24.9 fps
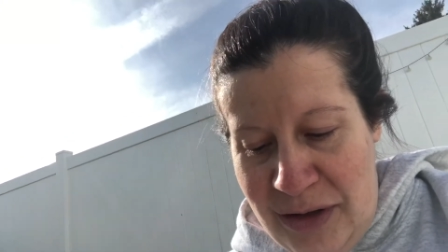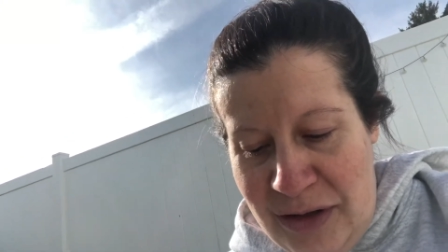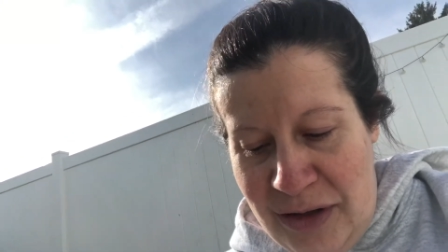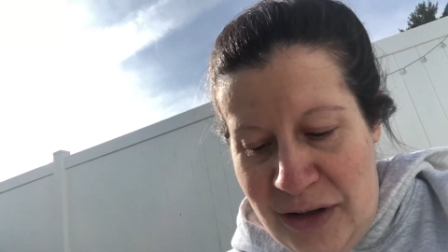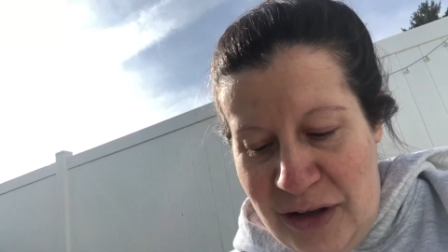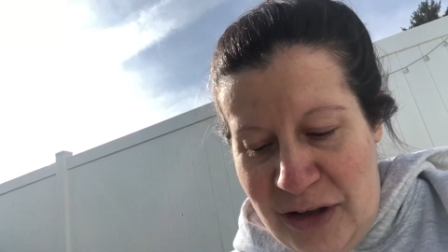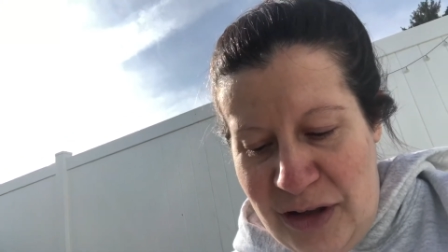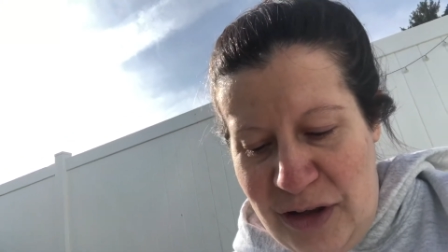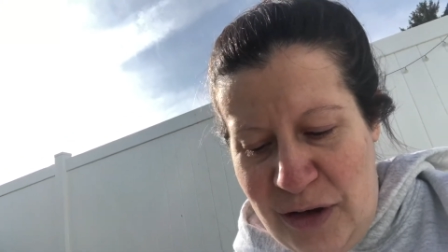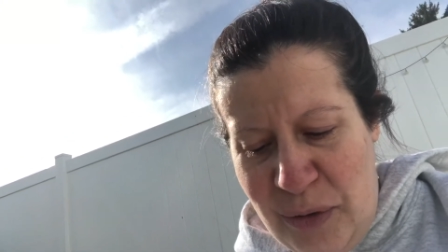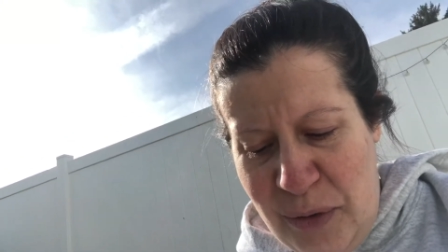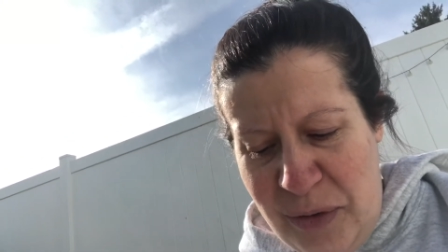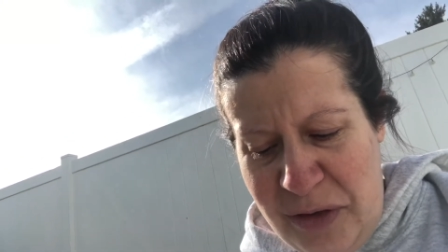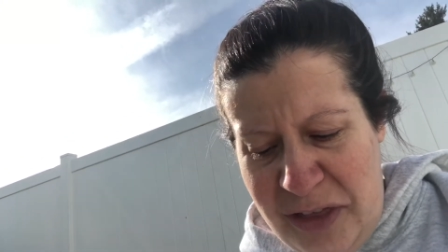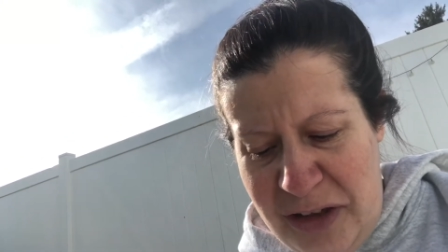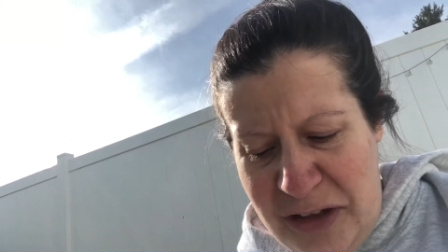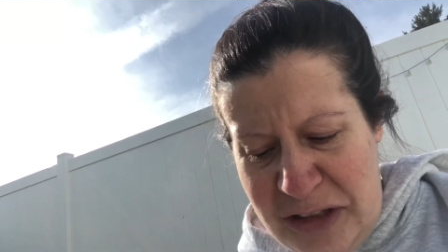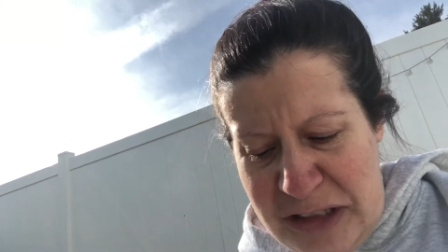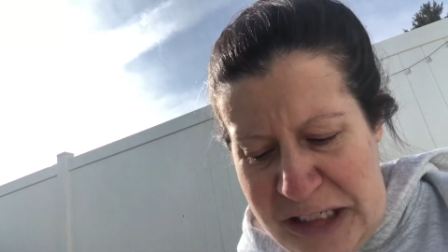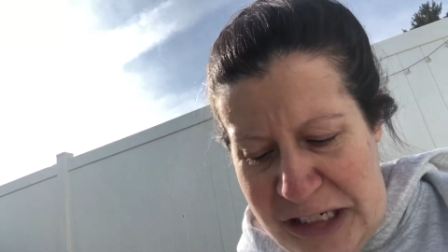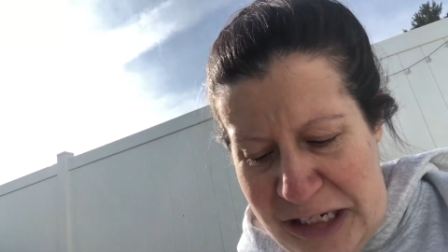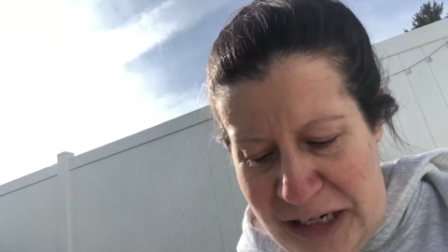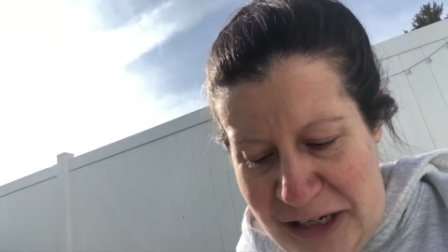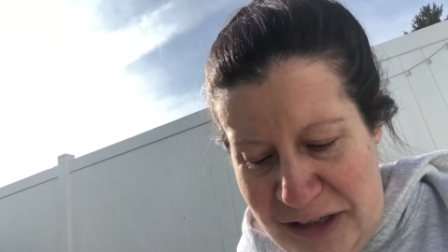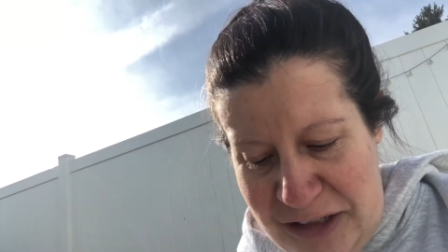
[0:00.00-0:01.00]
"You're the
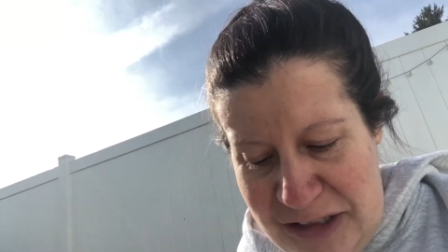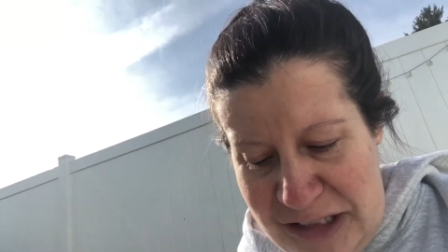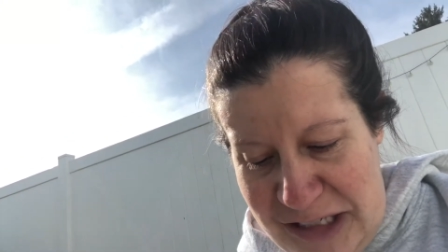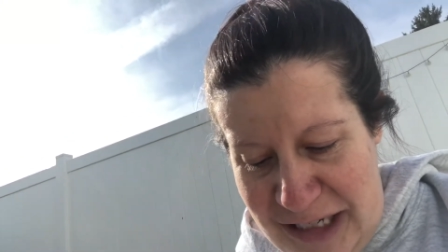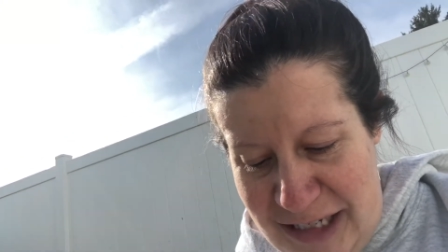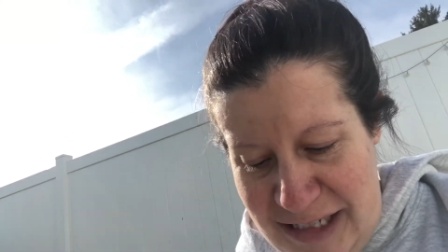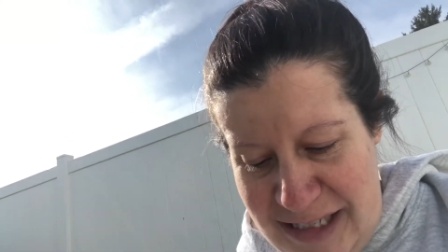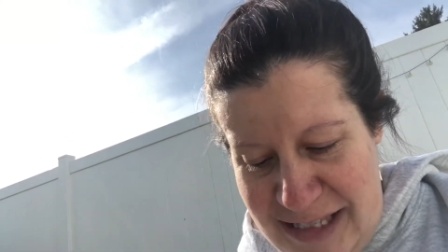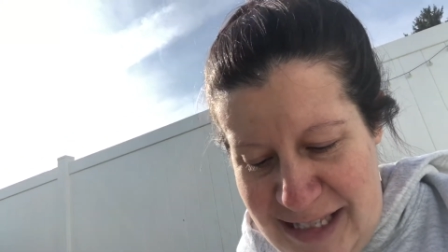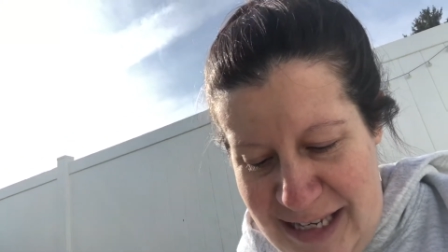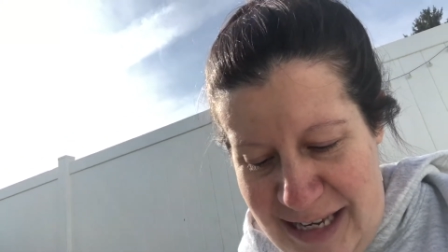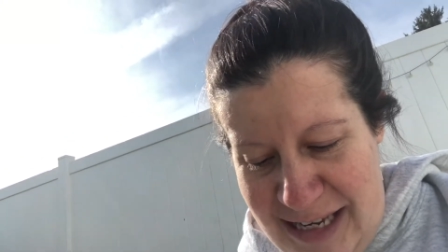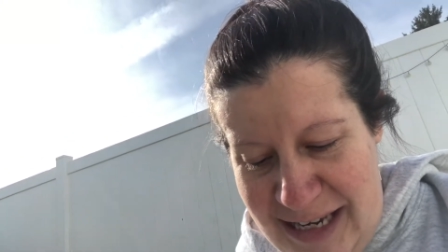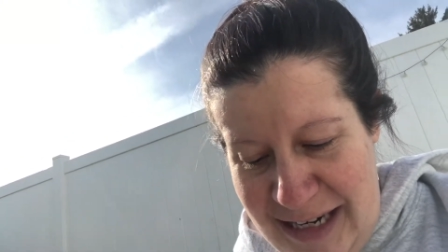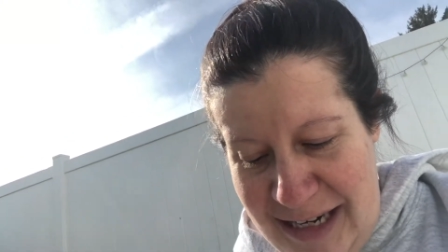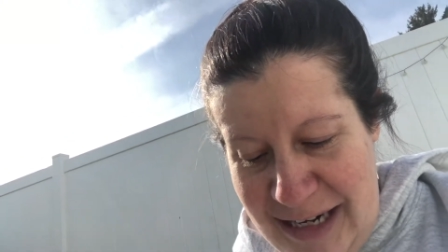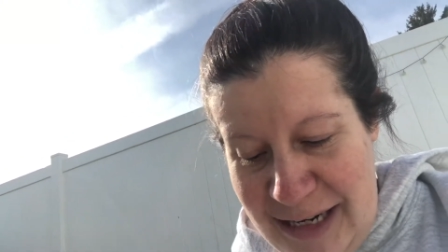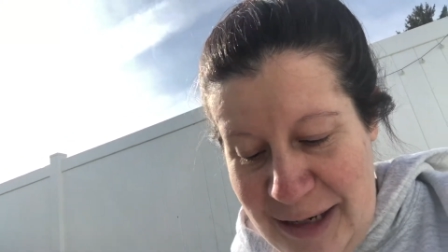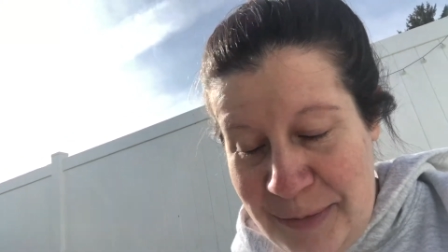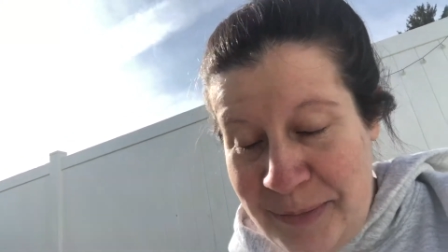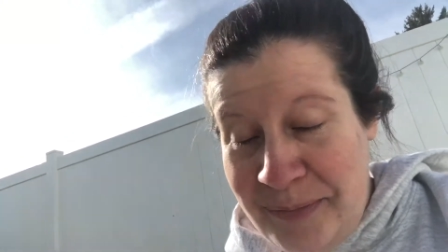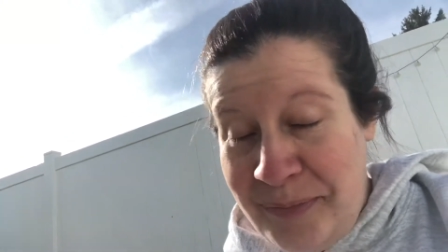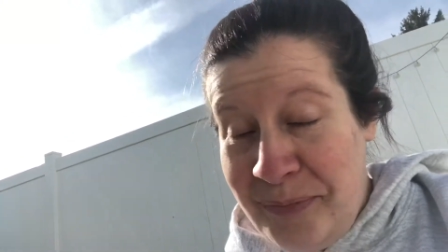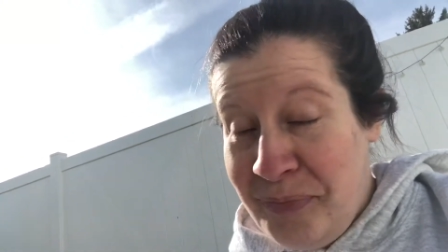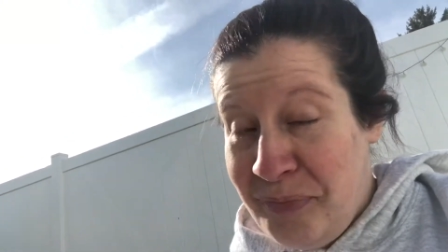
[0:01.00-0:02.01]
judge?" I said.
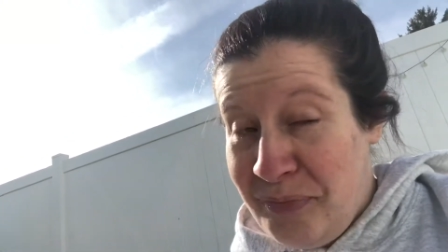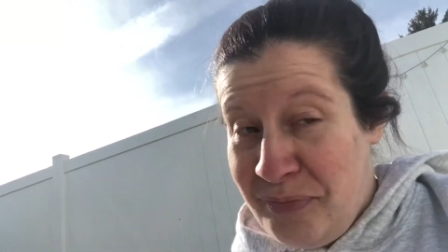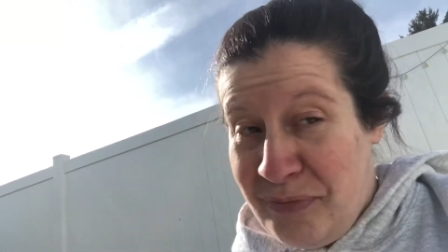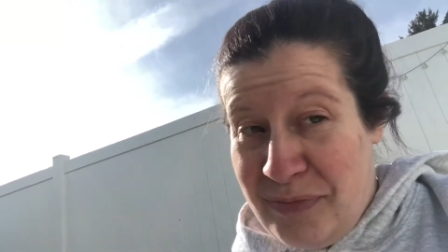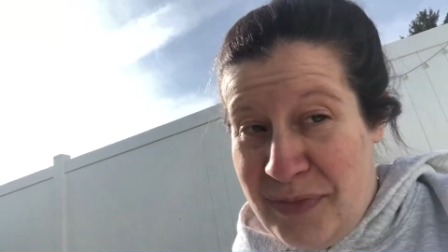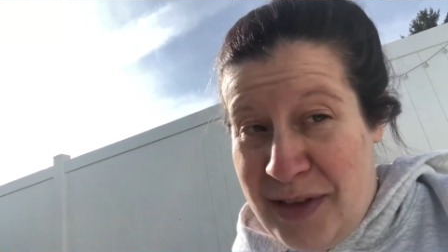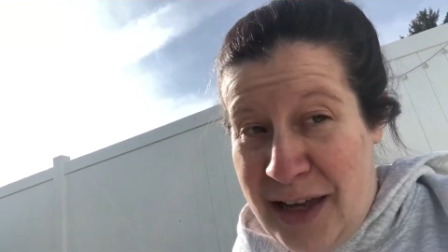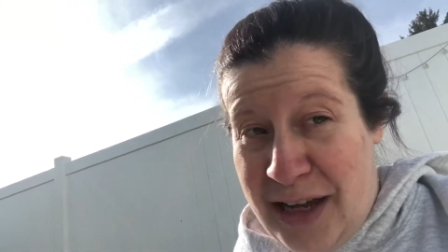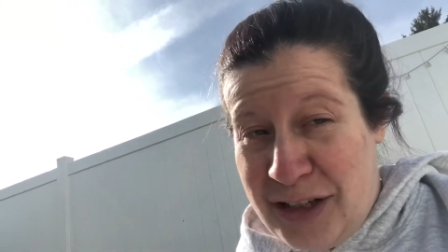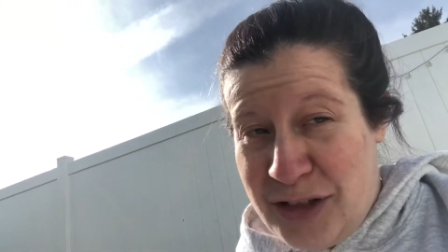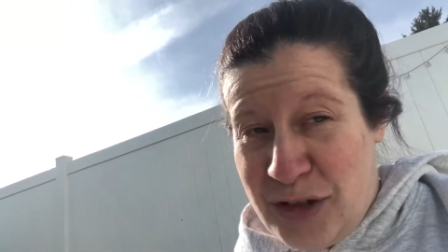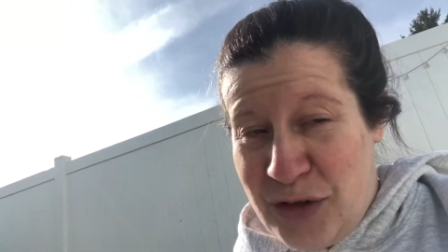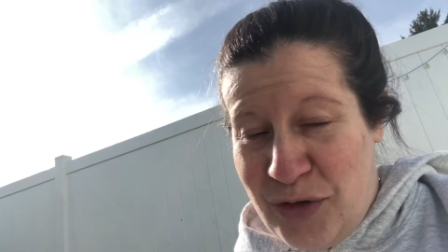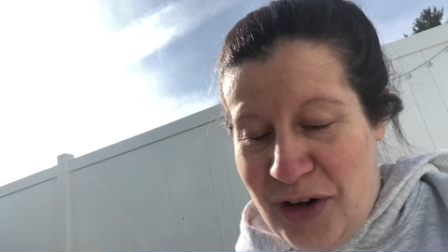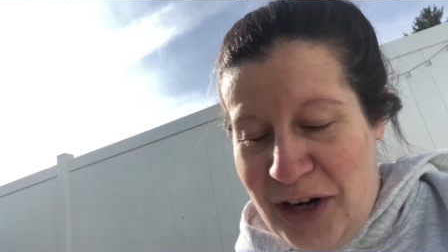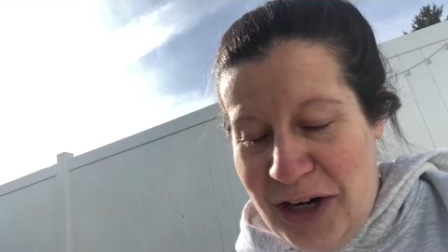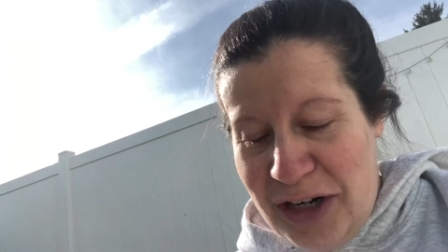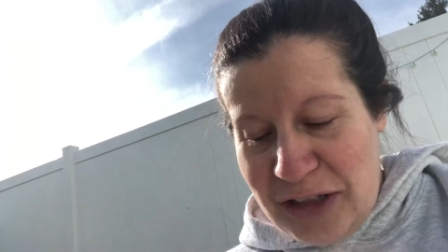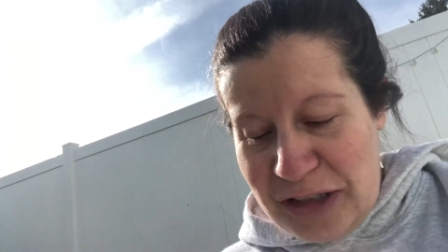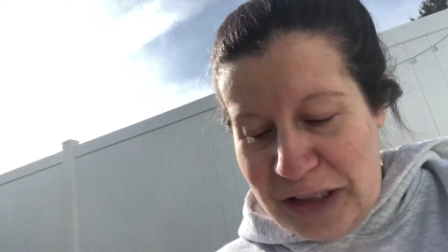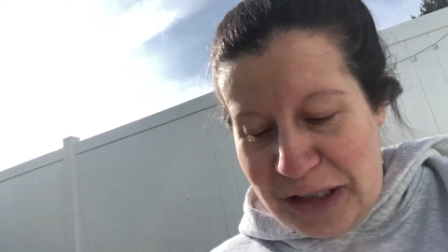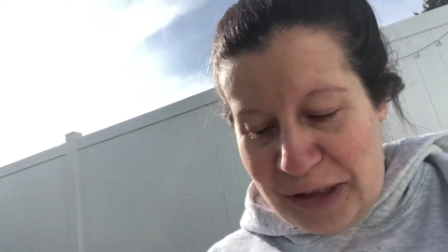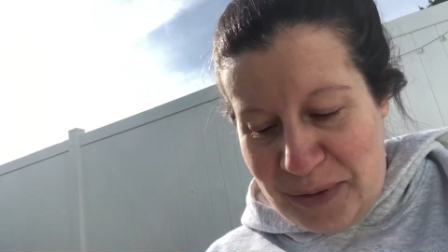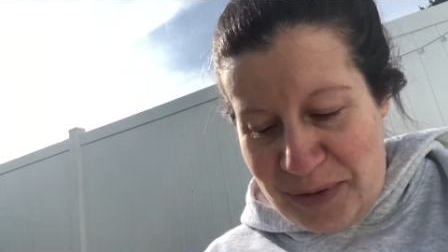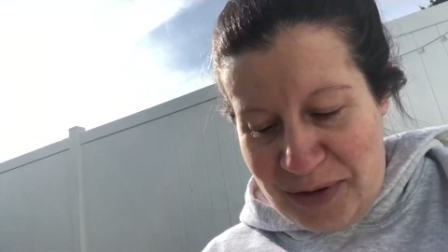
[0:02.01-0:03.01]
"That's right,
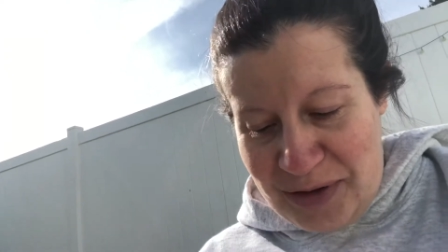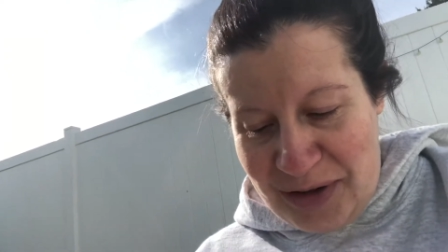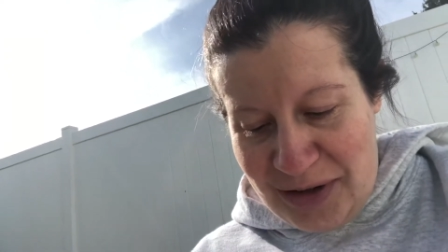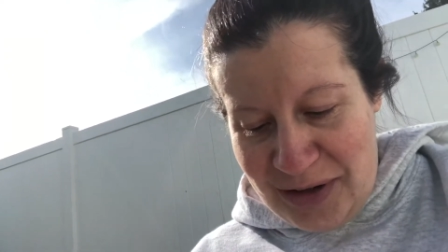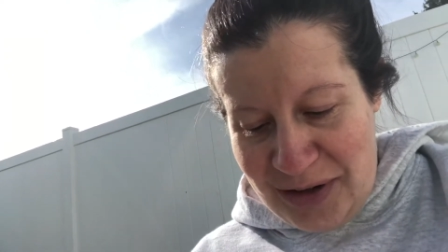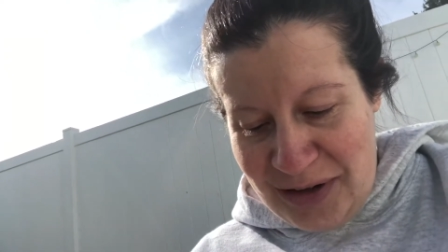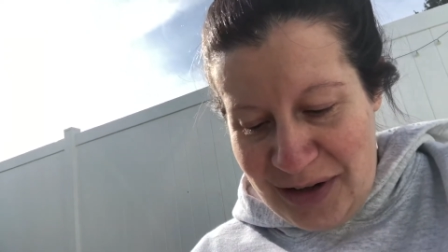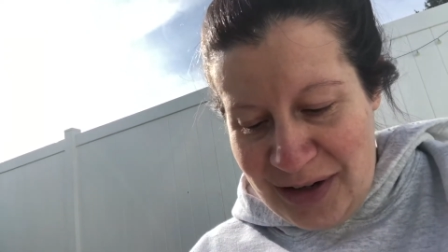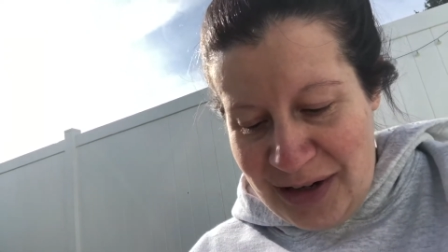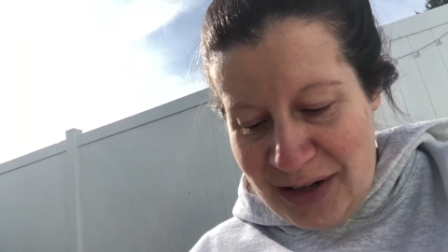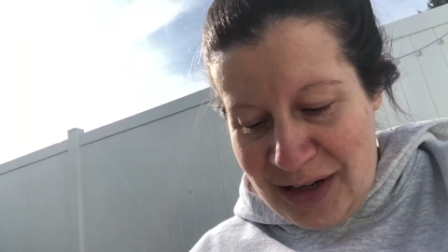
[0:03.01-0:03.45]
Junior."